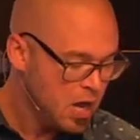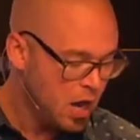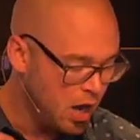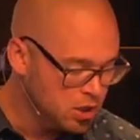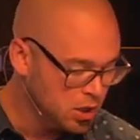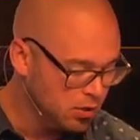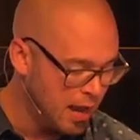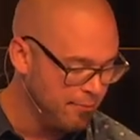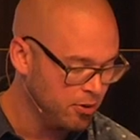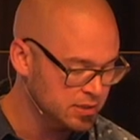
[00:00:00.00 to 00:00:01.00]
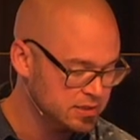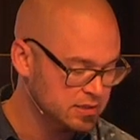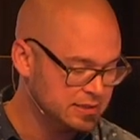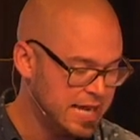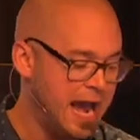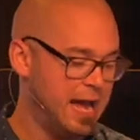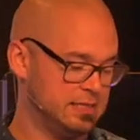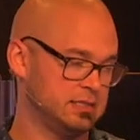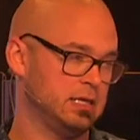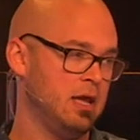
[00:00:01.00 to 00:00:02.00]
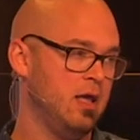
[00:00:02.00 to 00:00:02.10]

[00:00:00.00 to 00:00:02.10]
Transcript: unglamorous task